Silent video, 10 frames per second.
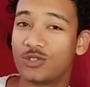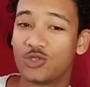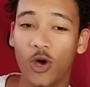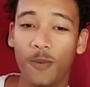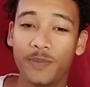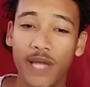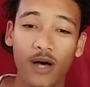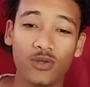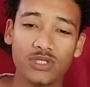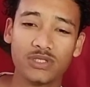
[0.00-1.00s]
chopped
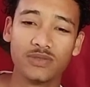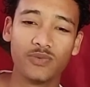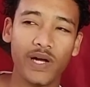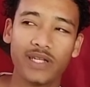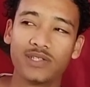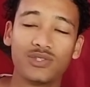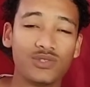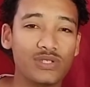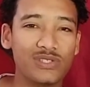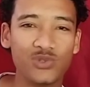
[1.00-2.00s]
out, what,
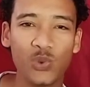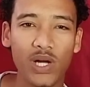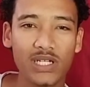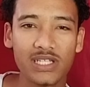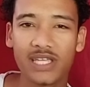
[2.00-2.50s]
200